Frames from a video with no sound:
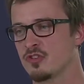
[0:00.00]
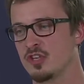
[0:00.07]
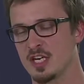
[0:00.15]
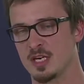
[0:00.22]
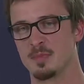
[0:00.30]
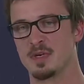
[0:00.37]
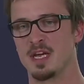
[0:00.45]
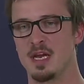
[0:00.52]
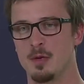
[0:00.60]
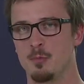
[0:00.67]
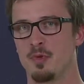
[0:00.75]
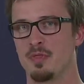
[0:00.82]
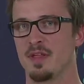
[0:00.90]

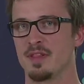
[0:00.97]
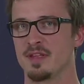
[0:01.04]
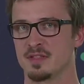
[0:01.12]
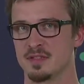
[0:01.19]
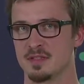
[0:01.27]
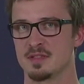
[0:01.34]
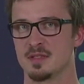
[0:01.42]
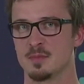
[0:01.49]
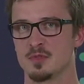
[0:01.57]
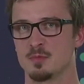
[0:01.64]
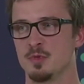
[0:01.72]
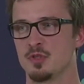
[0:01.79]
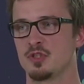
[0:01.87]
Checkmk with other
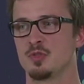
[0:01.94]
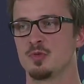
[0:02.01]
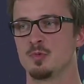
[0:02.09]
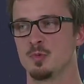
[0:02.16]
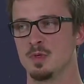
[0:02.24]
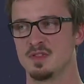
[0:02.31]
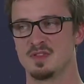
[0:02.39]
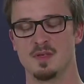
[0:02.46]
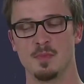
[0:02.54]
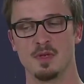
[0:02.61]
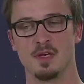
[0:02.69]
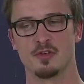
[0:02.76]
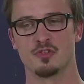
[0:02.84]
systems which do a
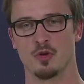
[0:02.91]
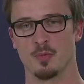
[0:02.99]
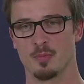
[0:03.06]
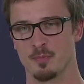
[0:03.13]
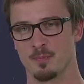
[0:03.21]
similar job.